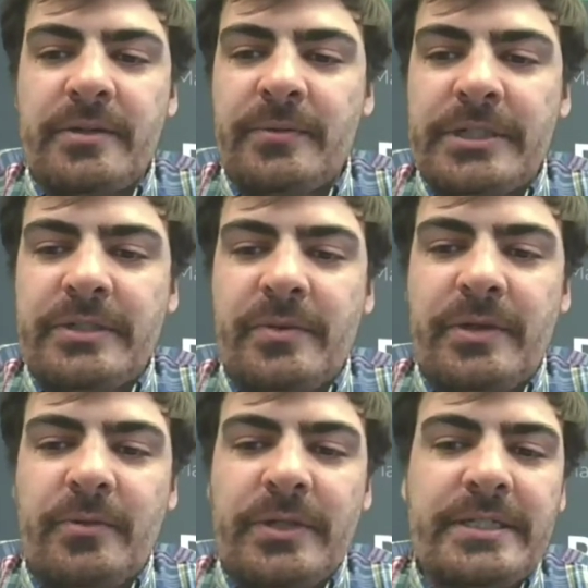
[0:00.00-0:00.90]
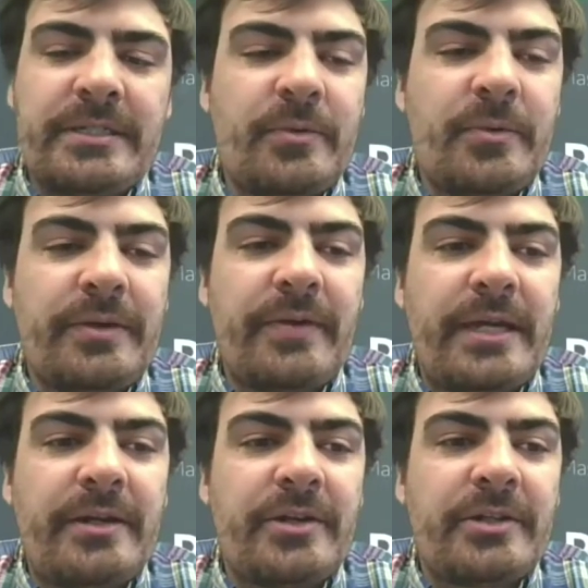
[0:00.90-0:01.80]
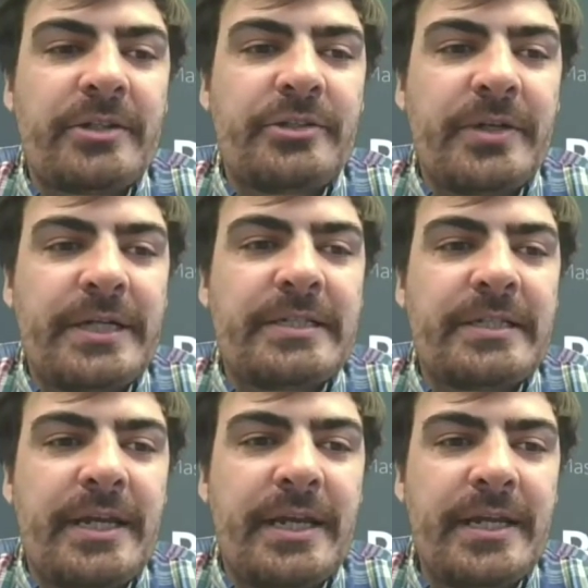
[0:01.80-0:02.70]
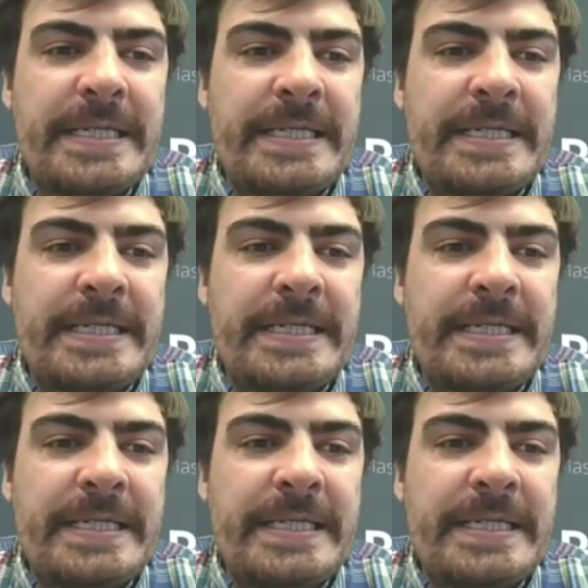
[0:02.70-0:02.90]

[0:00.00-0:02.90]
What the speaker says: which is one of the reasons that we invited her to join us today.